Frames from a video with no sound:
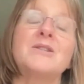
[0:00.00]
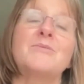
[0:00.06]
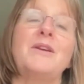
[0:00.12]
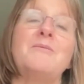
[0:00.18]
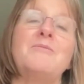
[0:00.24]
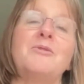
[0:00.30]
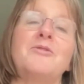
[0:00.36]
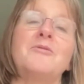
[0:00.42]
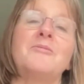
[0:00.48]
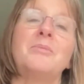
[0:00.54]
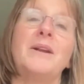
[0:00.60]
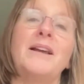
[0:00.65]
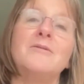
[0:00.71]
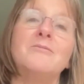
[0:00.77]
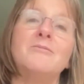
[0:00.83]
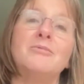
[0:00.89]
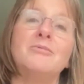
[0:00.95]
people can
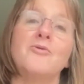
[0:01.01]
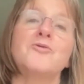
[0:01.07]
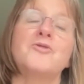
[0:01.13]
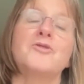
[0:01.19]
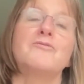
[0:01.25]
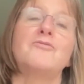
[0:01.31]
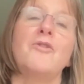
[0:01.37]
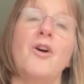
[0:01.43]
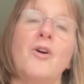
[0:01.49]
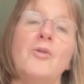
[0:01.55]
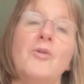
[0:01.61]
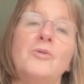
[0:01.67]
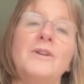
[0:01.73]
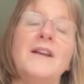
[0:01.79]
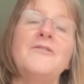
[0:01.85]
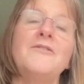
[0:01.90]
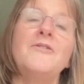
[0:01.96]
play a broader role
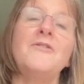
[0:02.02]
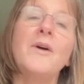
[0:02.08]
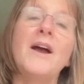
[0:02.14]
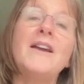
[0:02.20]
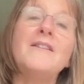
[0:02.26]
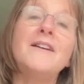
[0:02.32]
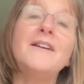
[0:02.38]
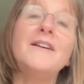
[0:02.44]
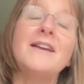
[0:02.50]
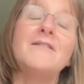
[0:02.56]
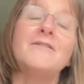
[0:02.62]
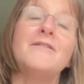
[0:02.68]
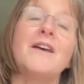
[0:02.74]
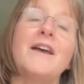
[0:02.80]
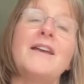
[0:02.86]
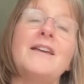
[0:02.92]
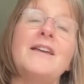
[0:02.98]
in the way
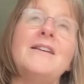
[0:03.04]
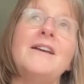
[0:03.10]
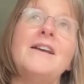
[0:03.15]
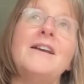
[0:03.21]
they